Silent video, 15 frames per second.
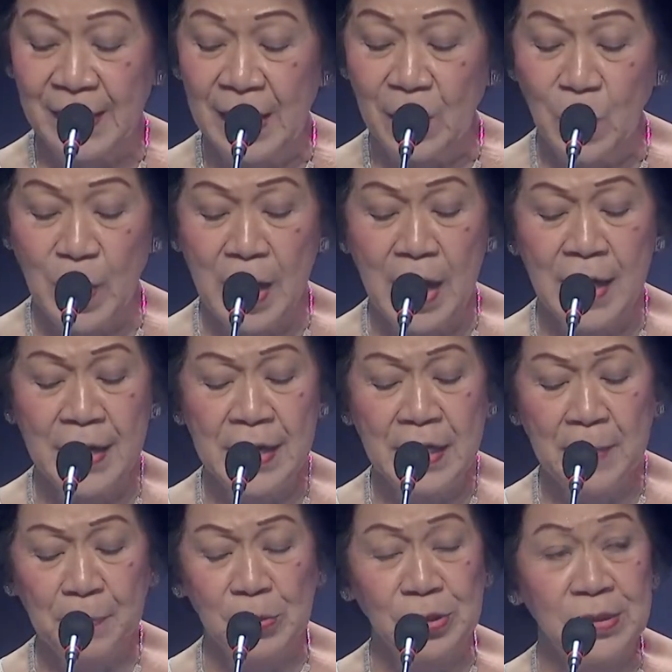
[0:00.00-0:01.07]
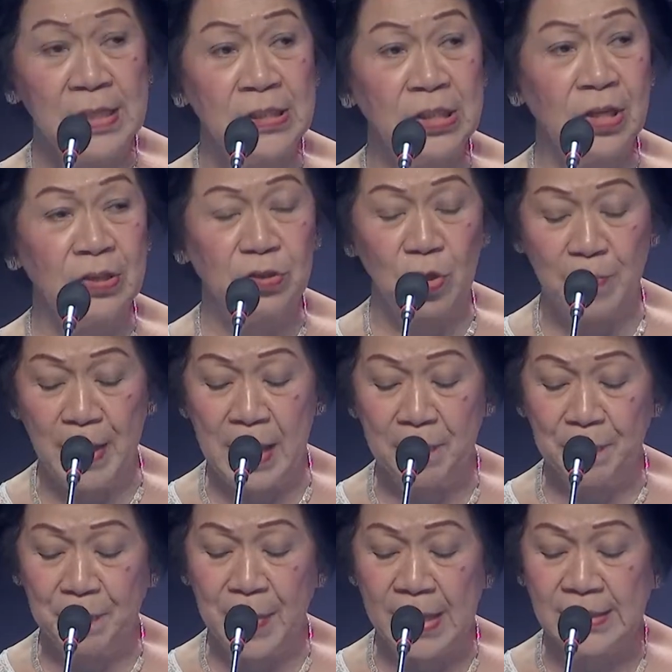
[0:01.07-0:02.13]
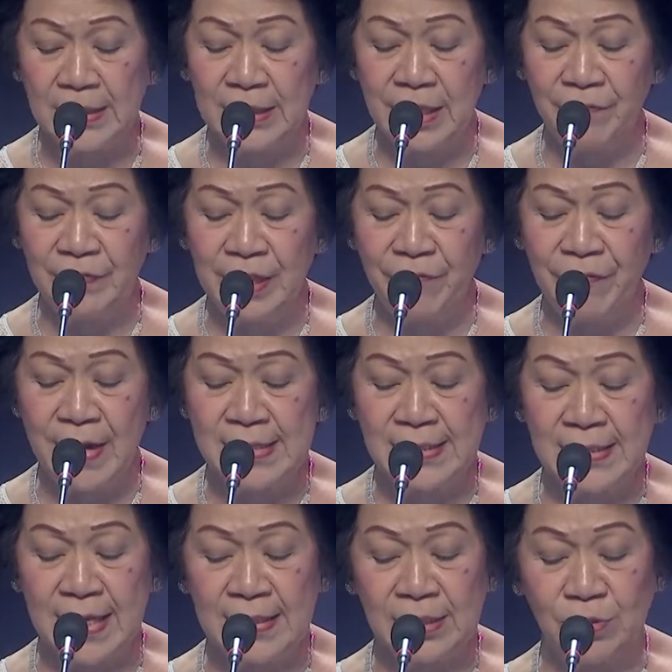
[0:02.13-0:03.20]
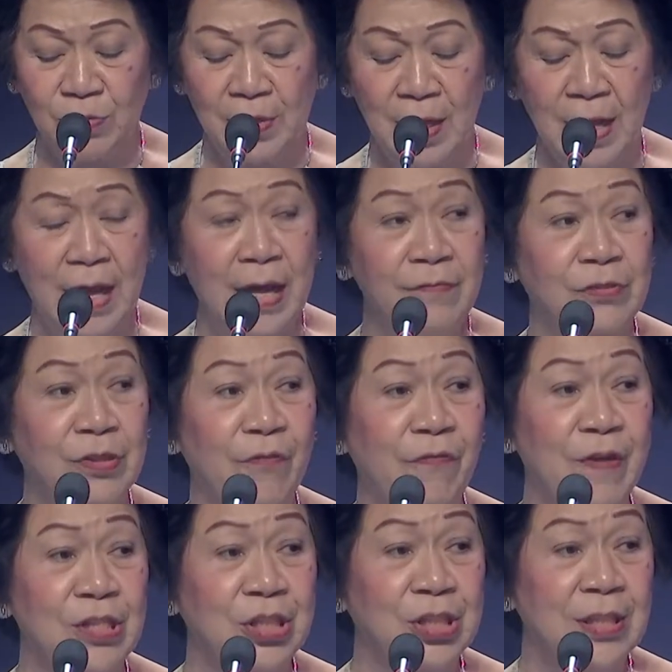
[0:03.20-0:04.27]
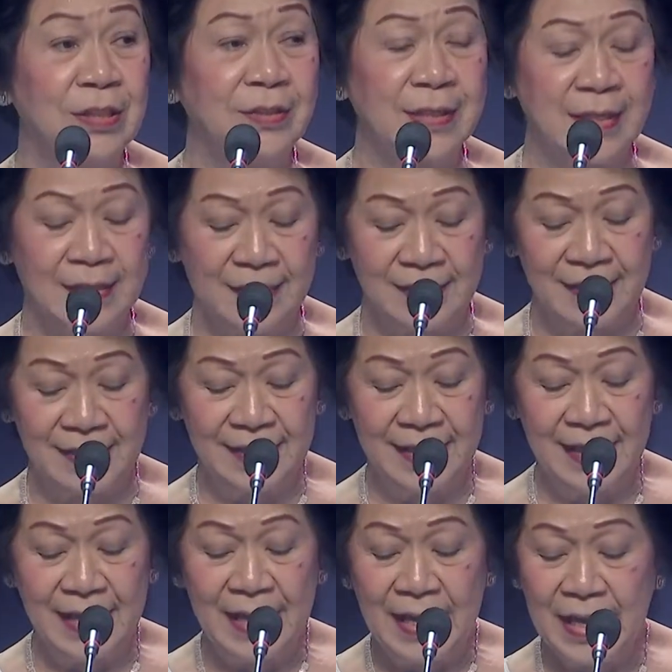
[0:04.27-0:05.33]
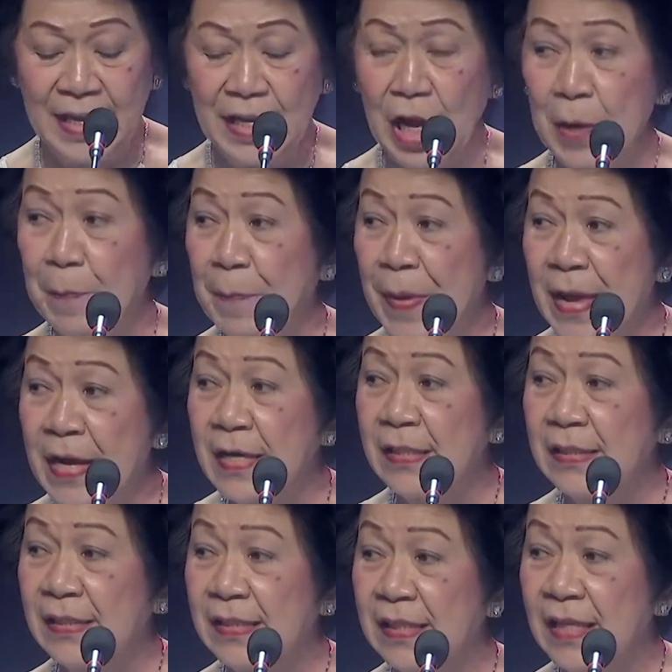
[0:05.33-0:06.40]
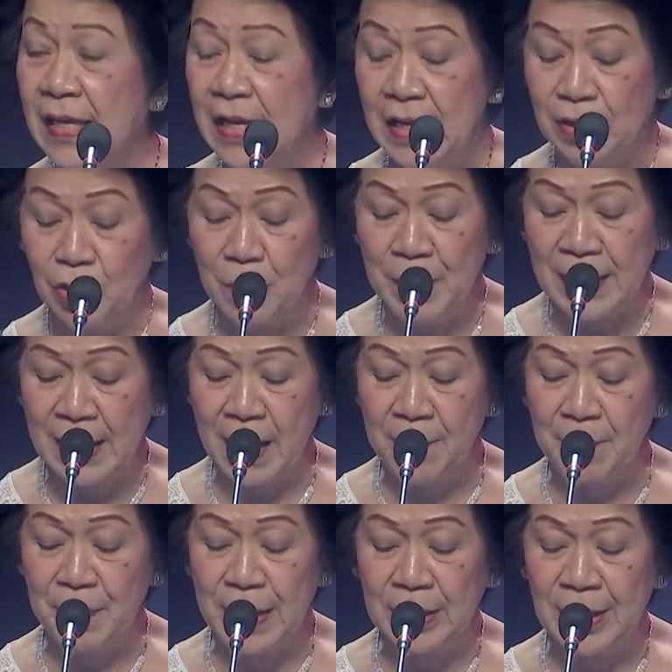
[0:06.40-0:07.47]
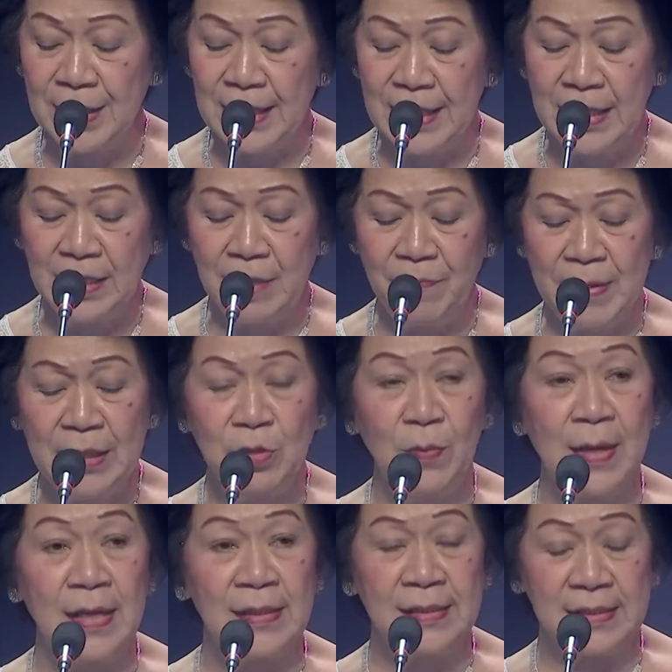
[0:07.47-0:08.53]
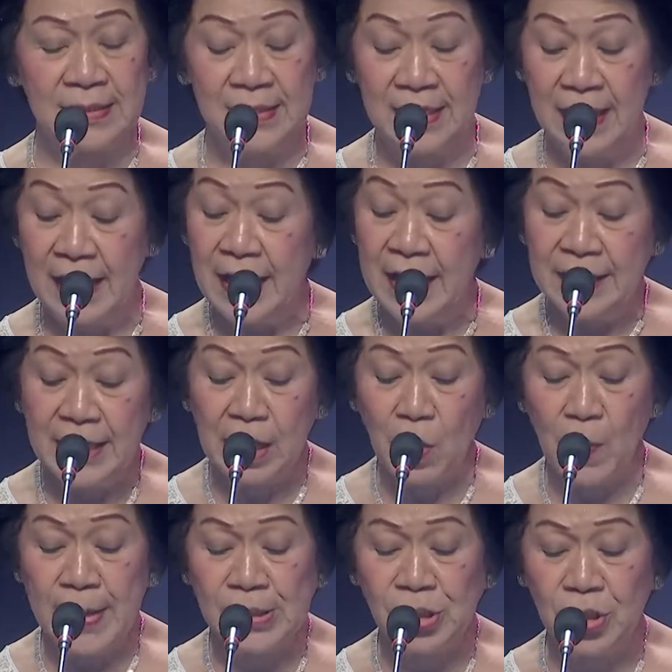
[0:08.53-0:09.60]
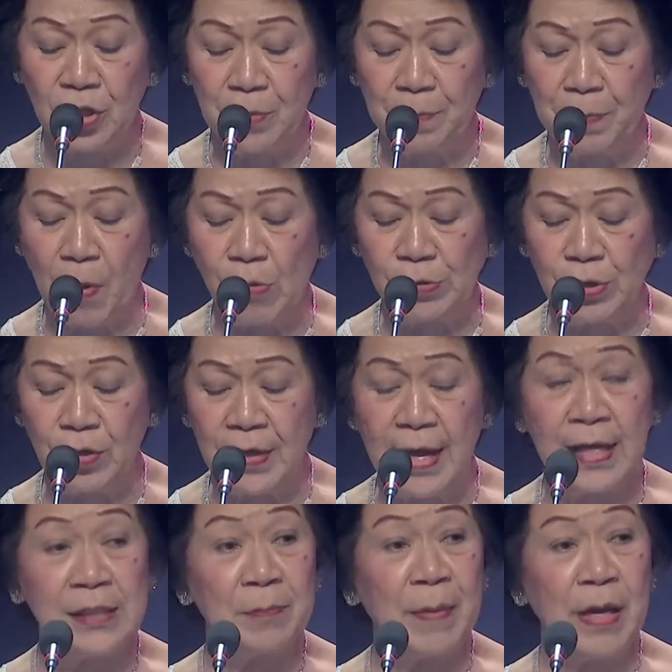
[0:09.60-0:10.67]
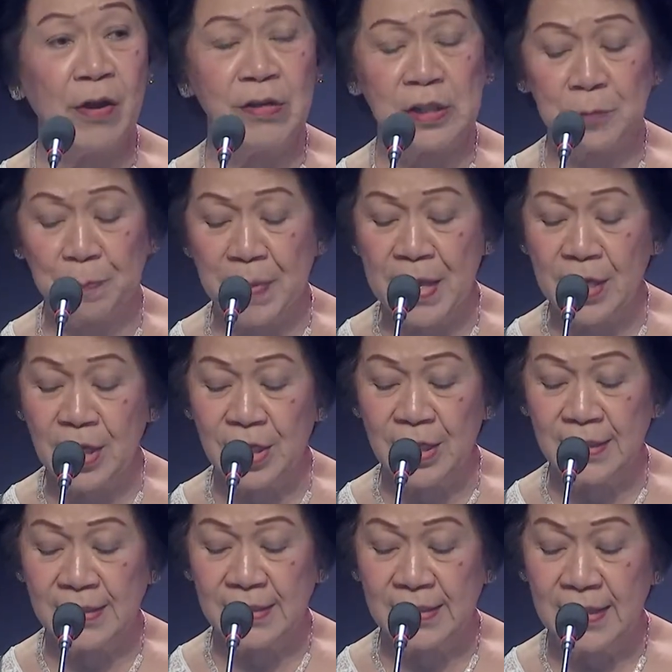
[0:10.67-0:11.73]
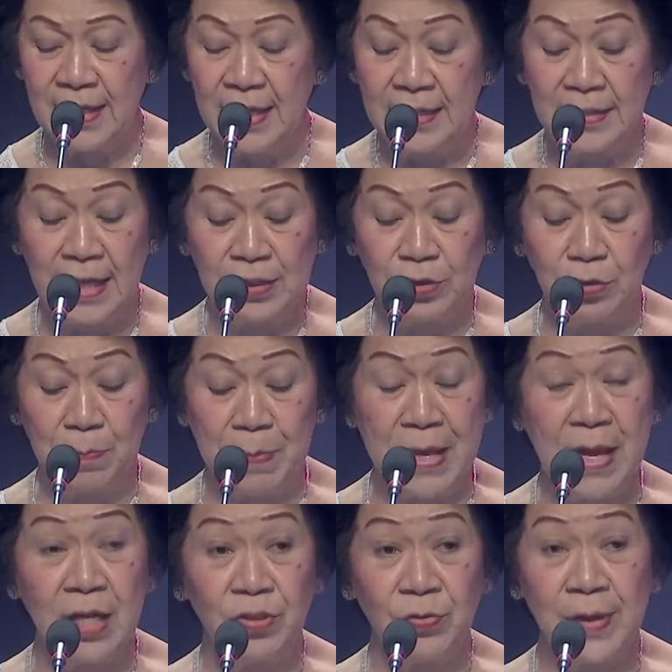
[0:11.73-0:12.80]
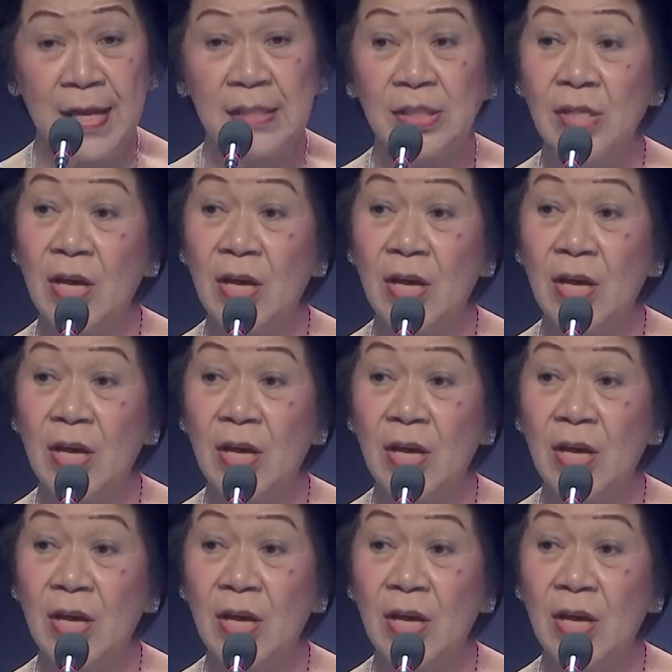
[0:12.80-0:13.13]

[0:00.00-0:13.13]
we are in a position to make positive differences to the lives of our children and our peers to become better individuals. The question posed on us by our speakers that should be addressed